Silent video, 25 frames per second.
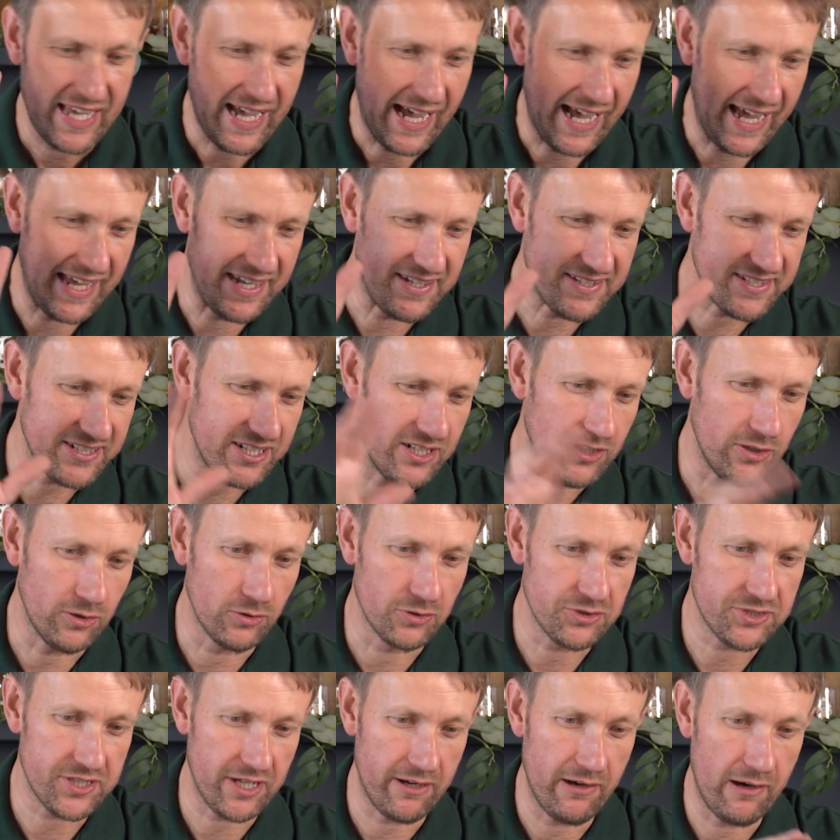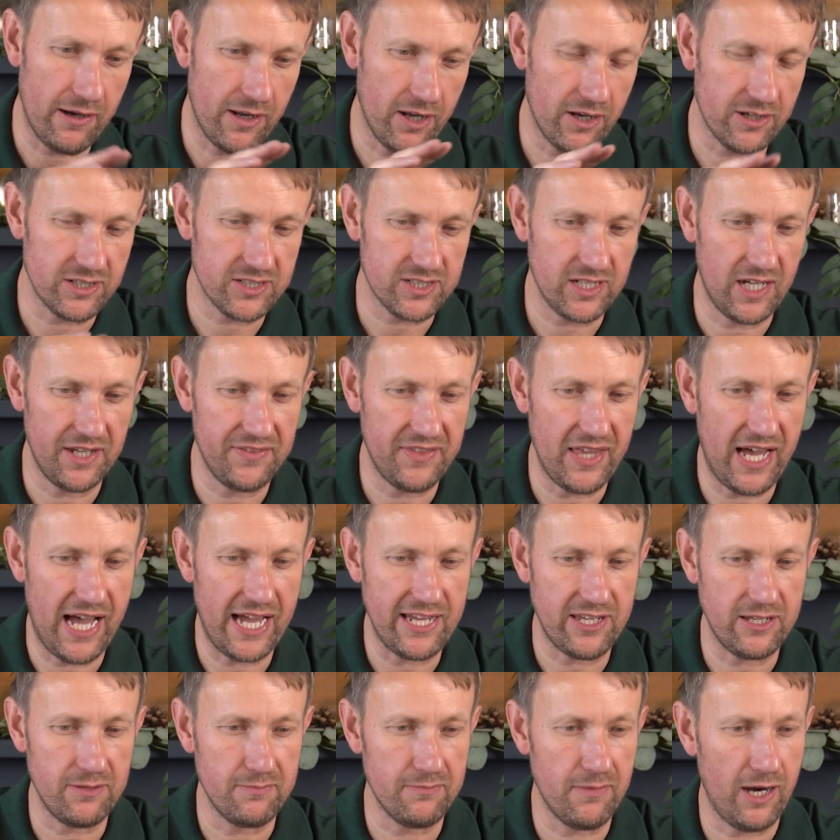And also alongside that,
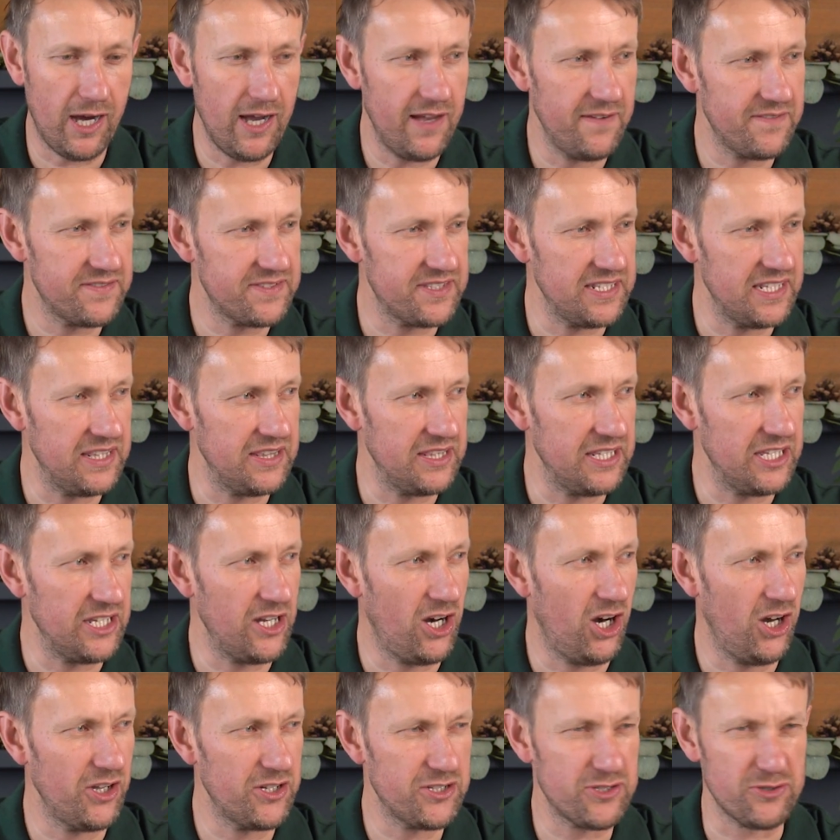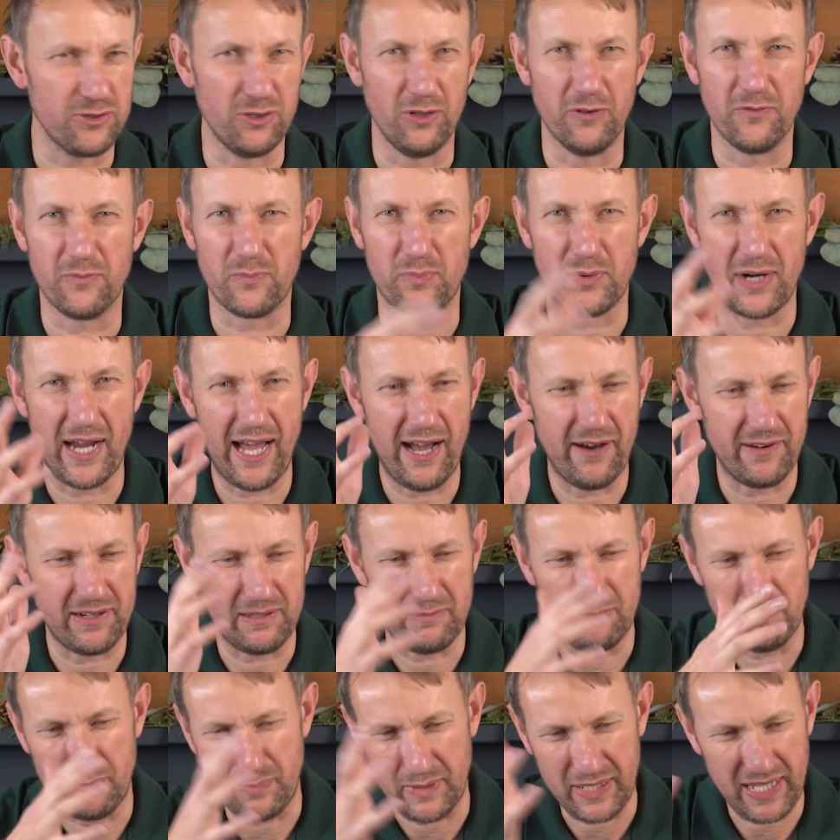you might have seen the odd sort of
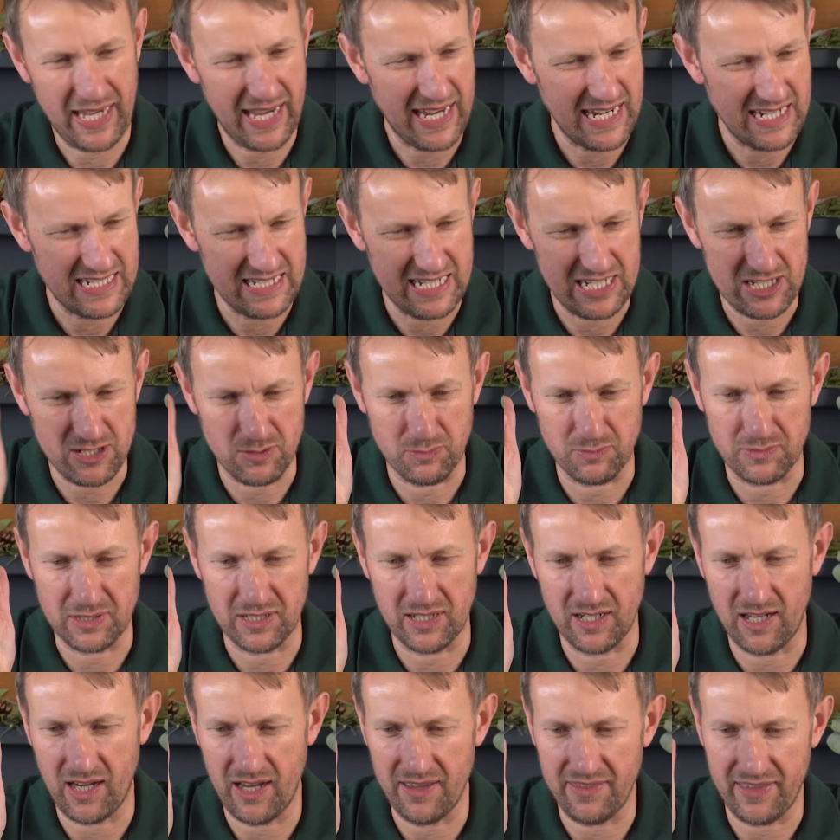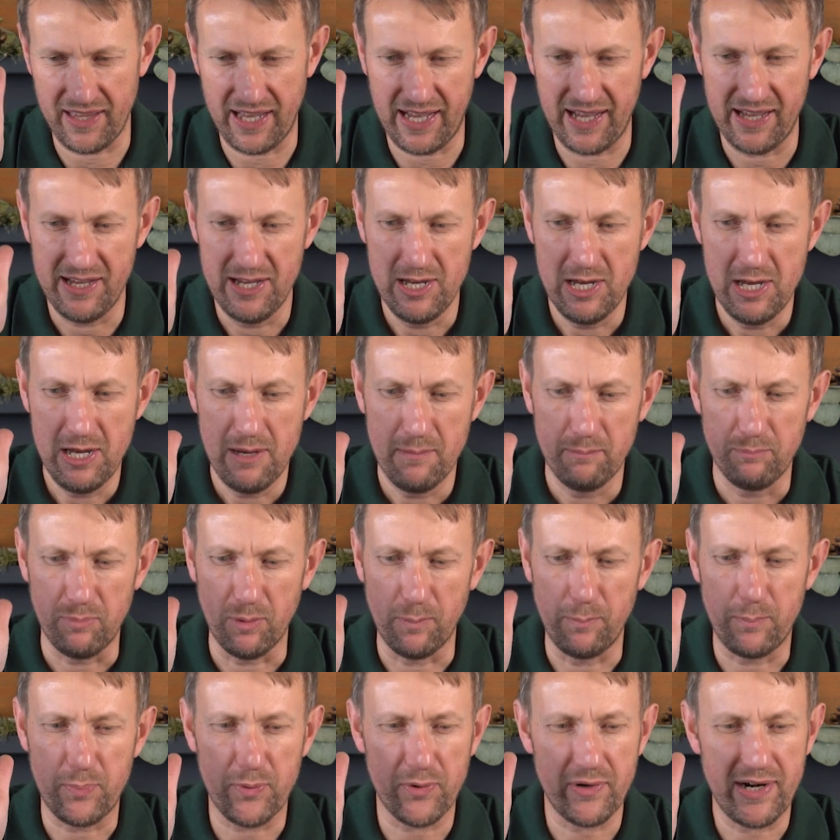Browning B80, something like that.
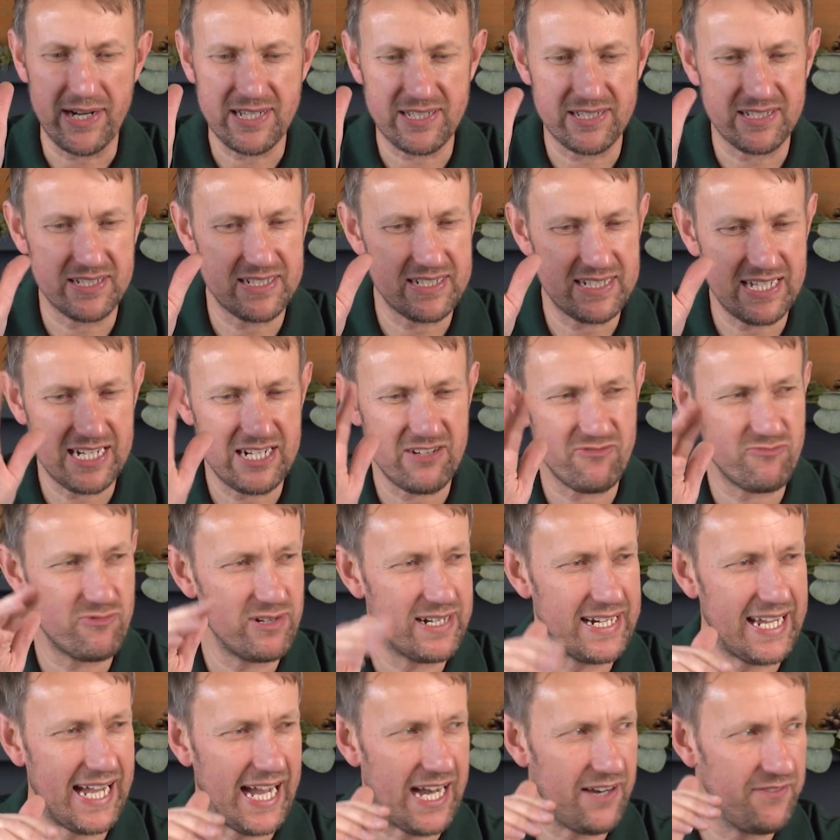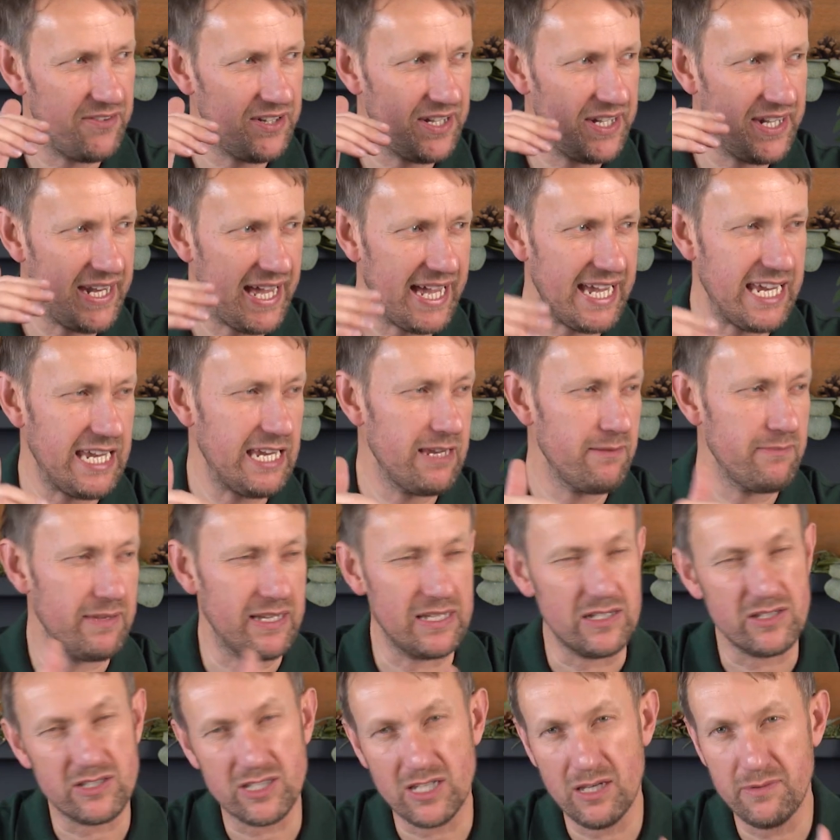But Beretta didn't really have a name
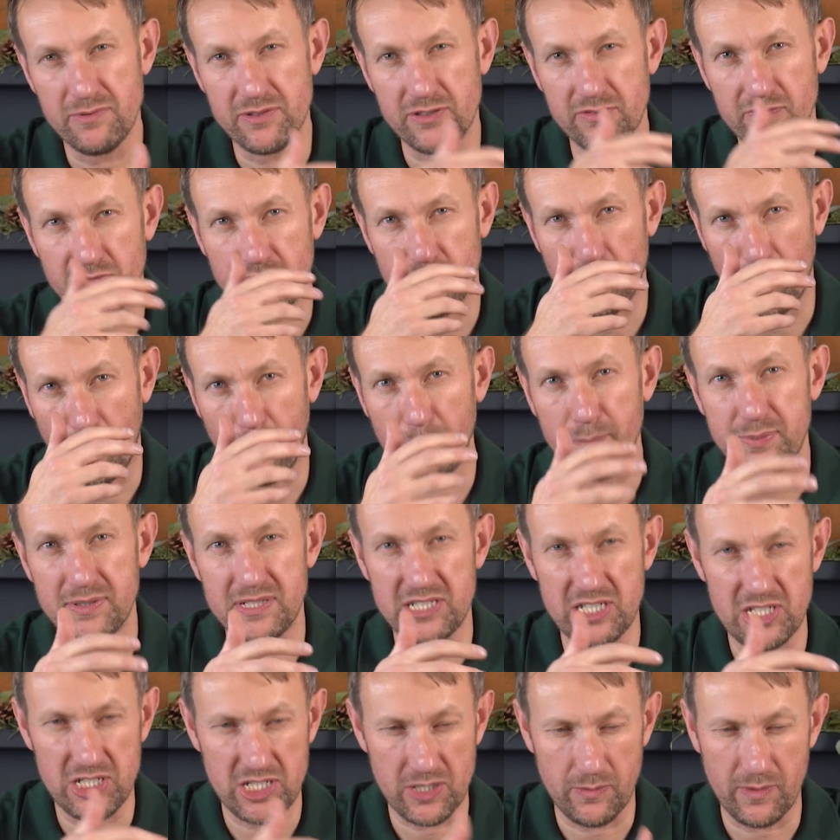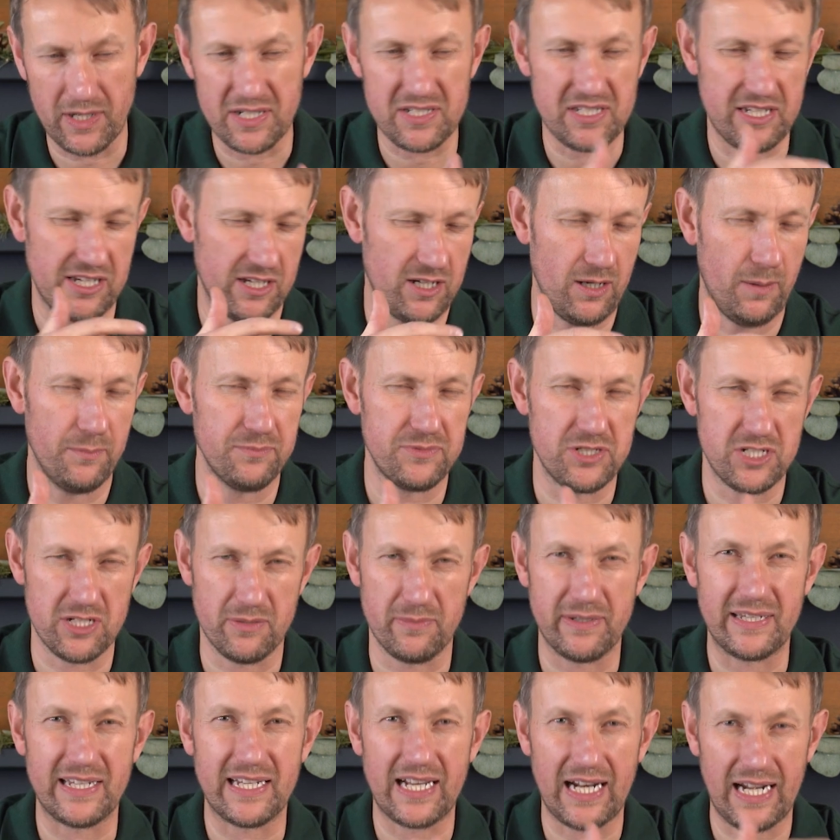in terms of competition. When I say competition, I
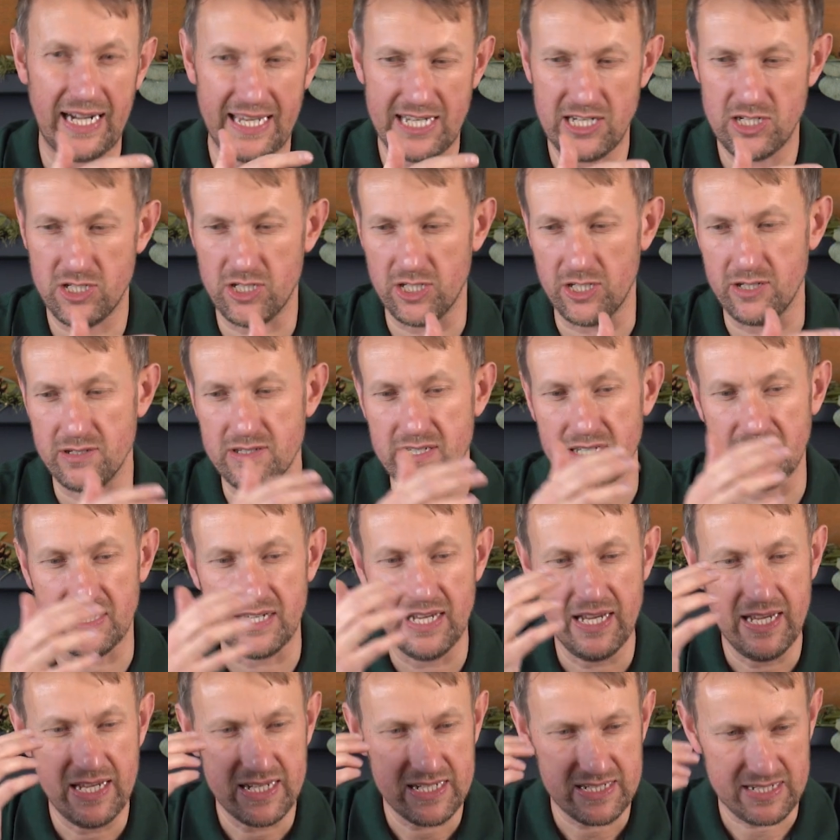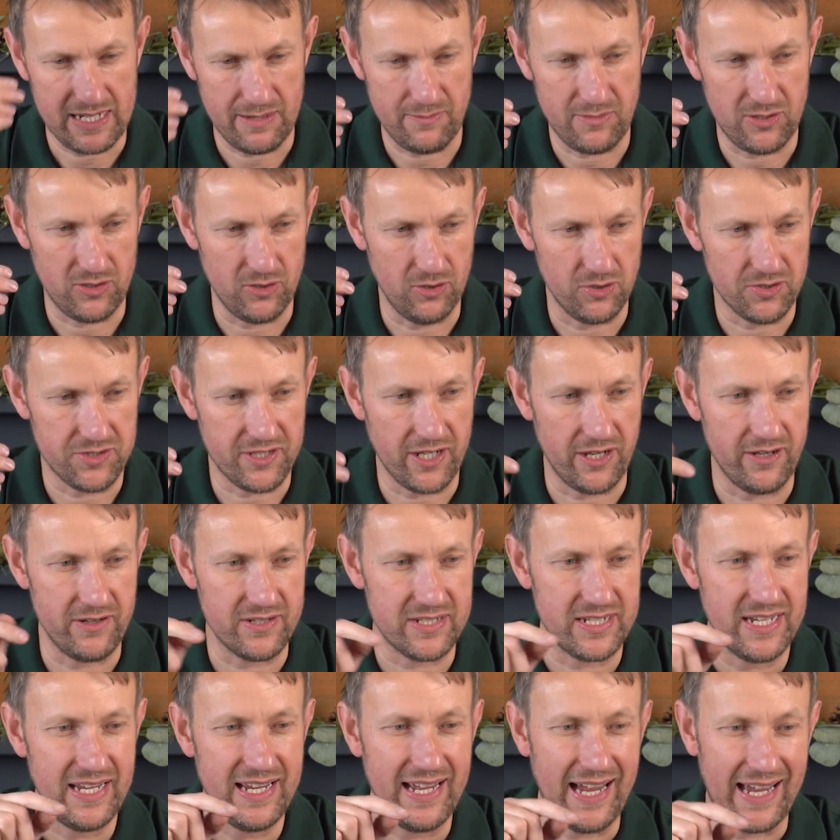mean clay shooting,
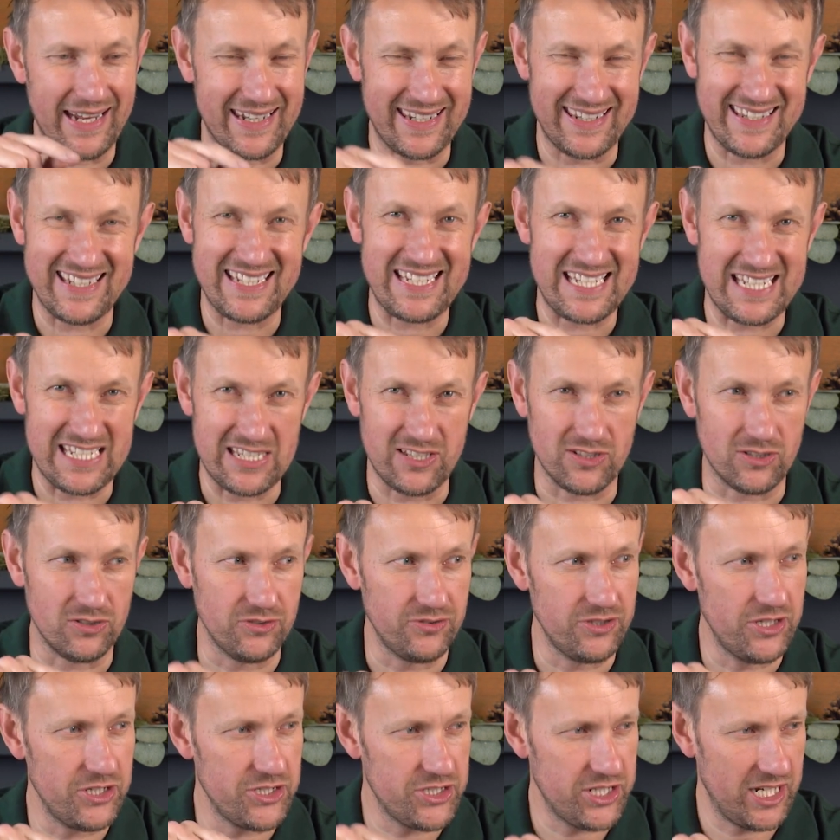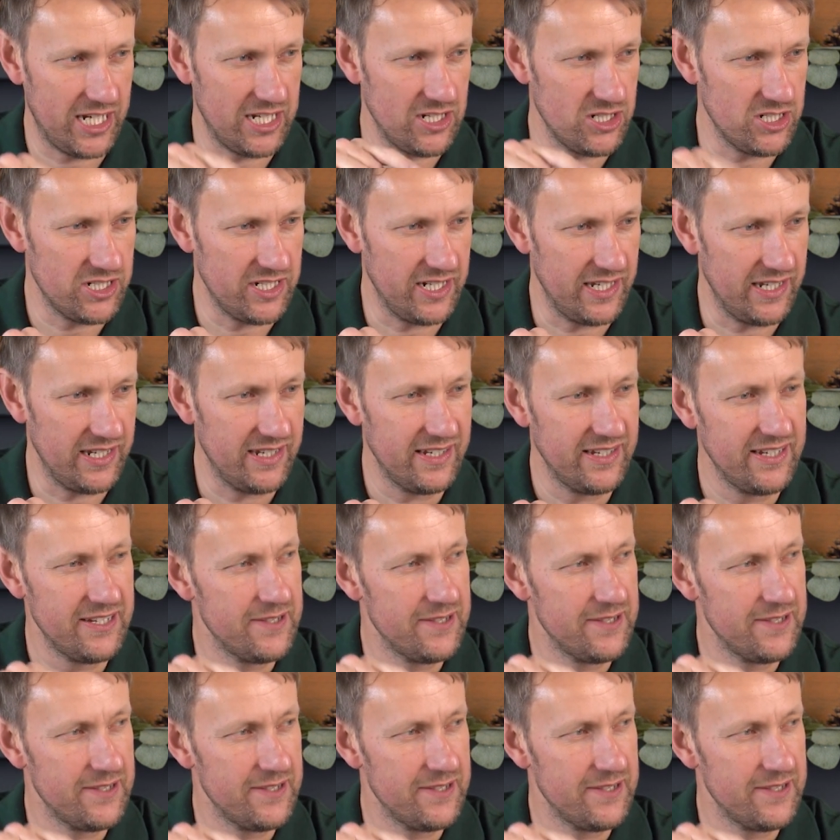semi-autos, and this is the gun that changed it.